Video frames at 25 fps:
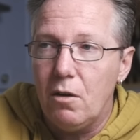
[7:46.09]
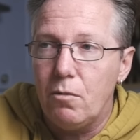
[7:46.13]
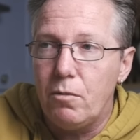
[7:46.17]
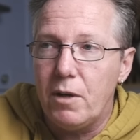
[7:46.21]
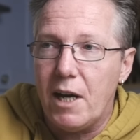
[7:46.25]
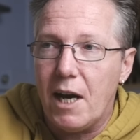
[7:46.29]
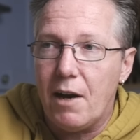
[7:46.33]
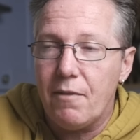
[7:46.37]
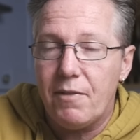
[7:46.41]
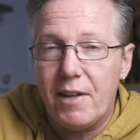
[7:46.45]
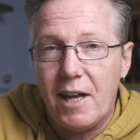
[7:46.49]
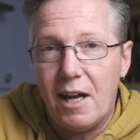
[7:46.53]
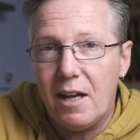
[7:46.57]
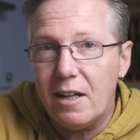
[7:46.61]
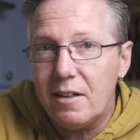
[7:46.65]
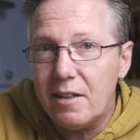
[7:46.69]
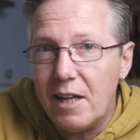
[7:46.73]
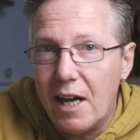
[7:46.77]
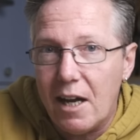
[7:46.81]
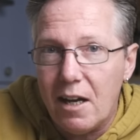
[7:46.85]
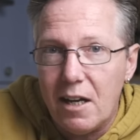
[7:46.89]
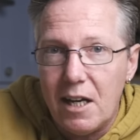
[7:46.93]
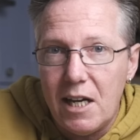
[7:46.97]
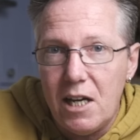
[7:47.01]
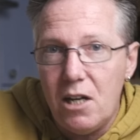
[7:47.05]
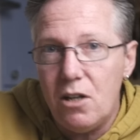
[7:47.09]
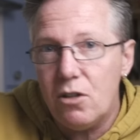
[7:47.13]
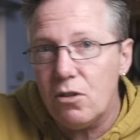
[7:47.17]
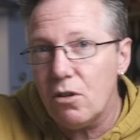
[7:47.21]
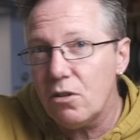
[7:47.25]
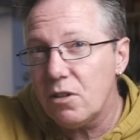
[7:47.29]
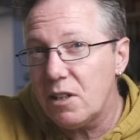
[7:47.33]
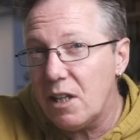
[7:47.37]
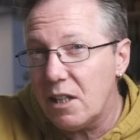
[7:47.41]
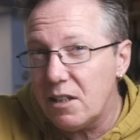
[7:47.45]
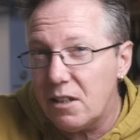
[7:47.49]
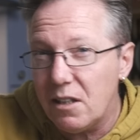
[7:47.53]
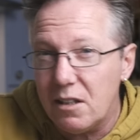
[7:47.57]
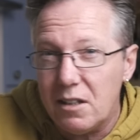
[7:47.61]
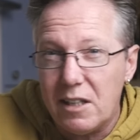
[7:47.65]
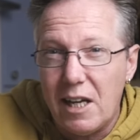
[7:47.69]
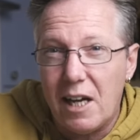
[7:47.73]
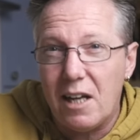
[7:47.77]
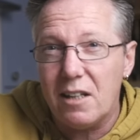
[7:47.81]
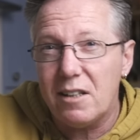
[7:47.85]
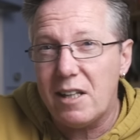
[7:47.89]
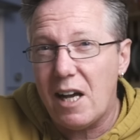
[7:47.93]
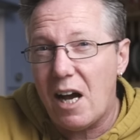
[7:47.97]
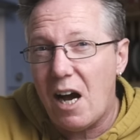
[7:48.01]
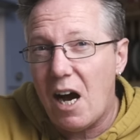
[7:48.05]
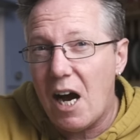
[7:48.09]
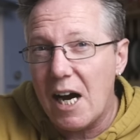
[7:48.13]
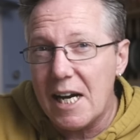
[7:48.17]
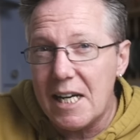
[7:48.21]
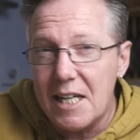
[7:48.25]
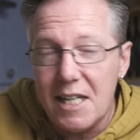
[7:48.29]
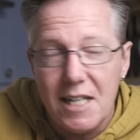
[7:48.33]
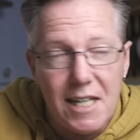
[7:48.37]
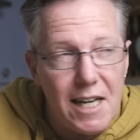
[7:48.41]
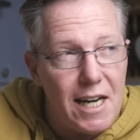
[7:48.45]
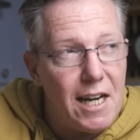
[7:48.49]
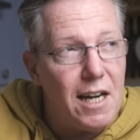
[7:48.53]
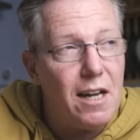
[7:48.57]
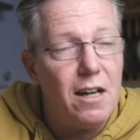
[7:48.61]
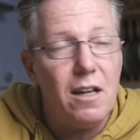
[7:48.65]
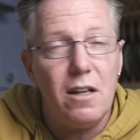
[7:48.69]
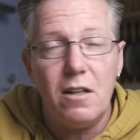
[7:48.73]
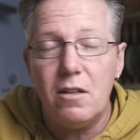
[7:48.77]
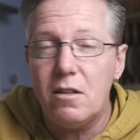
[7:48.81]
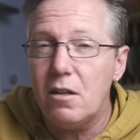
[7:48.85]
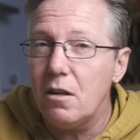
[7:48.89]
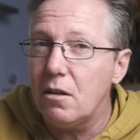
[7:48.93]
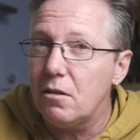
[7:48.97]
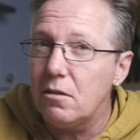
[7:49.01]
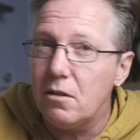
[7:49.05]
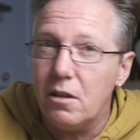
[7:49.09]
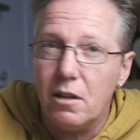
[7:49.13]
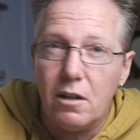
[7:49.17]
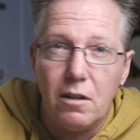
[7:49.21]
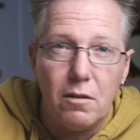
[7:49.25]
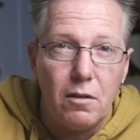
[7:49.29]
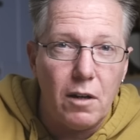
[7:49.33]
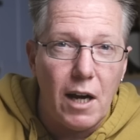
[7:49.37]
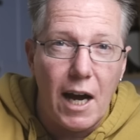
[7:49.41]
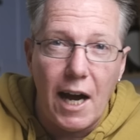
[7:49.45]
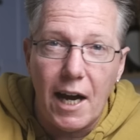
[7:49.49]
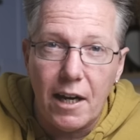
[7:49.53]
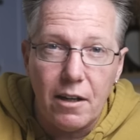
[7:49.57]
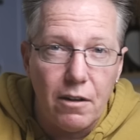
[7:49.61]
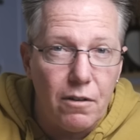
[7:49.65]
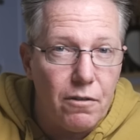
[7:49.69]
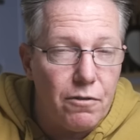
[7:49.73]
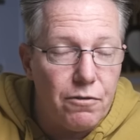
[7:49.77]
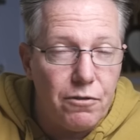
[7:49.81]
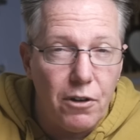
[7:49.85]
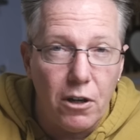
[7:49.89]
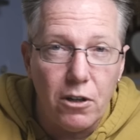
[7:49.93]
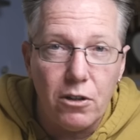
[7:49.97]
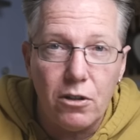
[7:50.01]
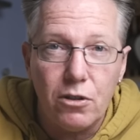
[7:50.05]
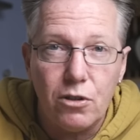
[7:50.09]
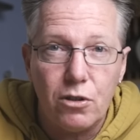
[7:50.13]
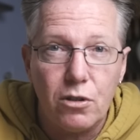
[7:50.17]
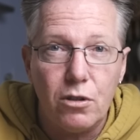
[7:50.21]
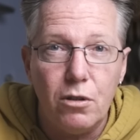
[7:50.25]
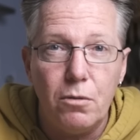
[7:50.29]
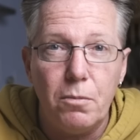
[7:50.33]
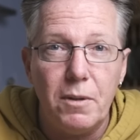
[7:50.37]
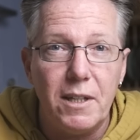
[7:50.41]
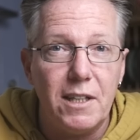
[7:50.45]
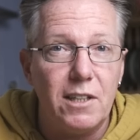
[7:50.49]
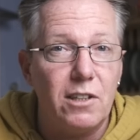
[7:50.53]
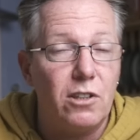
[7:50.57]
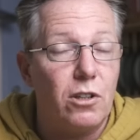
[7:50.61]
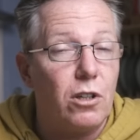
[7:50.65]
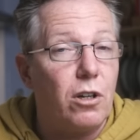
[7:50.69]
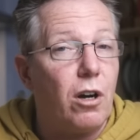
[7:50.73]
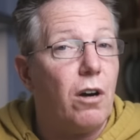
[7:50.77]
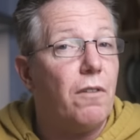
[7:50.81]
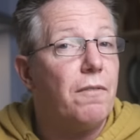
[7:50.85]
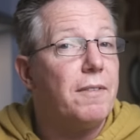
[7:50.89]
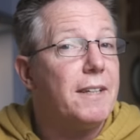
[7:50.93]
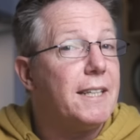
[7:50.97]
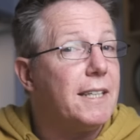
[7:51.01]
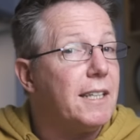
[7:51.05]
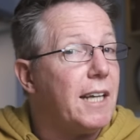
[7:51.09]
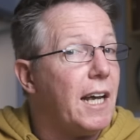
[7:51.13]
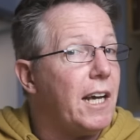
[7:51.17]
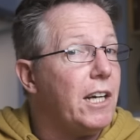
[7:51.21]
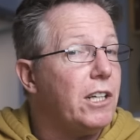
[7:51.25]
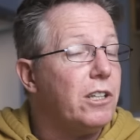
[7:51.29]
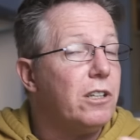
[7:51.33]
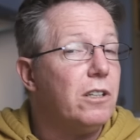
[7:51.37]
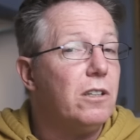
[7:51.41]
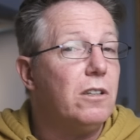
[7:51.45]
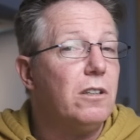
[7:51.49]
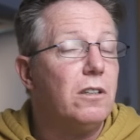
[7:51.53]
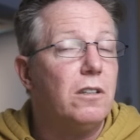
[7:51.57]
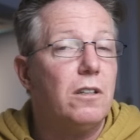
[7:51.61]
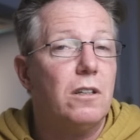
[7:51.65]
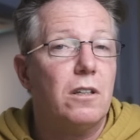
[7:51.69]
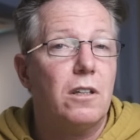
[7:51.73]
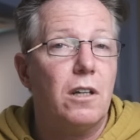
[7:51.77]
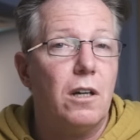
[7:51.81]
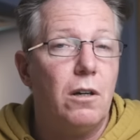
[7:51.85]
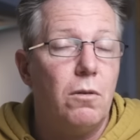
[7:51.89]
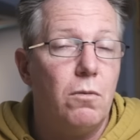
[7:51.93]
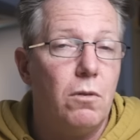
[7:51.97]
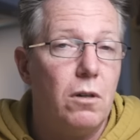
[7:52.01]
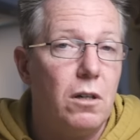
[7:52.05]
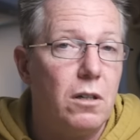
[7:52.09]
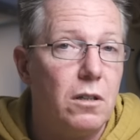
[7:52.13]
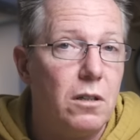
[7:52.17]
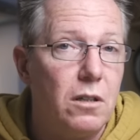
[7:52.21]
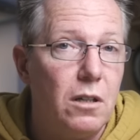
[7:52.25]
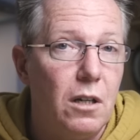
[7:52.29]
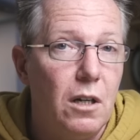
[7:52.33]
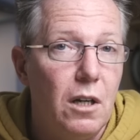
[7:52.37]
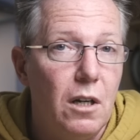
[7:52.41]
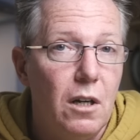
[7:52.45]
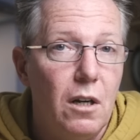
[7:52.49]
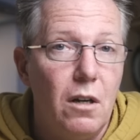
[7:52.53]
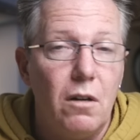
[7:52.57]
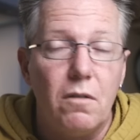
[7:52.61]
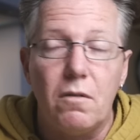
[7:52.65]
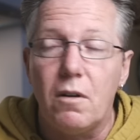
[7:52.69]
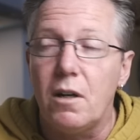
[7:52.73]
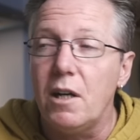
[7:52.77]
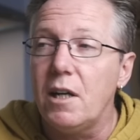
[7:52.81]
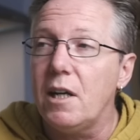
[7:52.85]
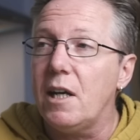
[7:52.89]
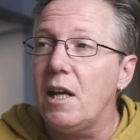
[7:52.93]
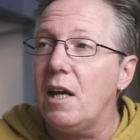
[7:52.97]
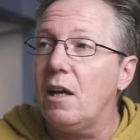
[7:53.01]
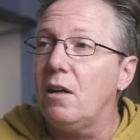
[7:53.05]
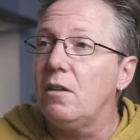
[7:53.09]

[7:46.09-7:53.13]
We have that ethos, that idea that I had at photo school, where there's the conversations that go on, right?